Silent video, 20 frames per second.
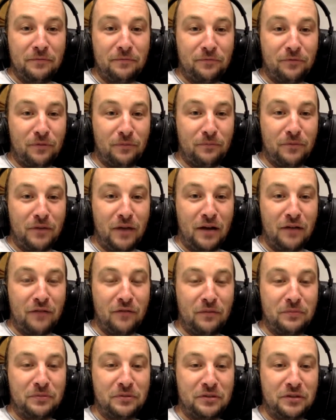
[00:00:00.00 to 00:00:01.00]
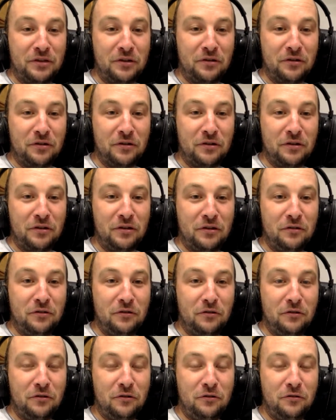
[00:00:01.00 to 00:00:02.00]
from kind of obscurity
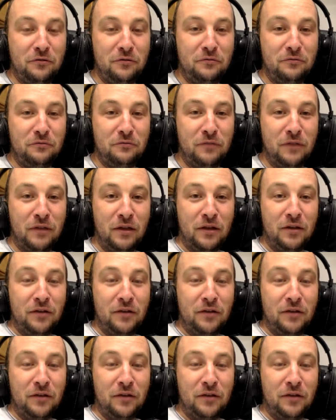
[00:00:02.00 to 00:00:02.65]
who